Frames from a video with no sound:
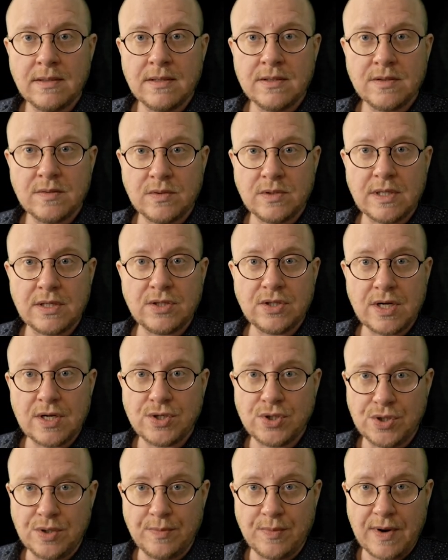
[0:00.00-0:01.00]
So it's not
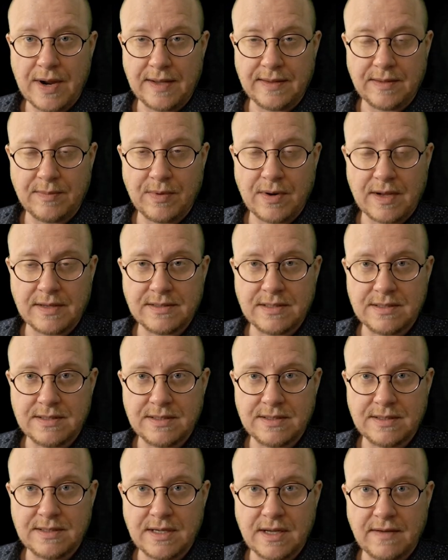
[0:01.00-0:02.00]
just your brain that
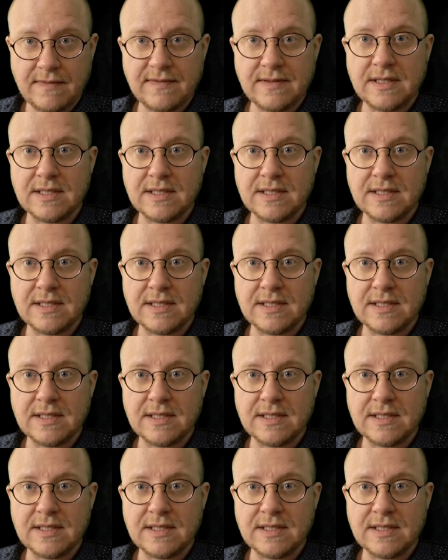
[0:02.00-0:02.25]
processes stuff.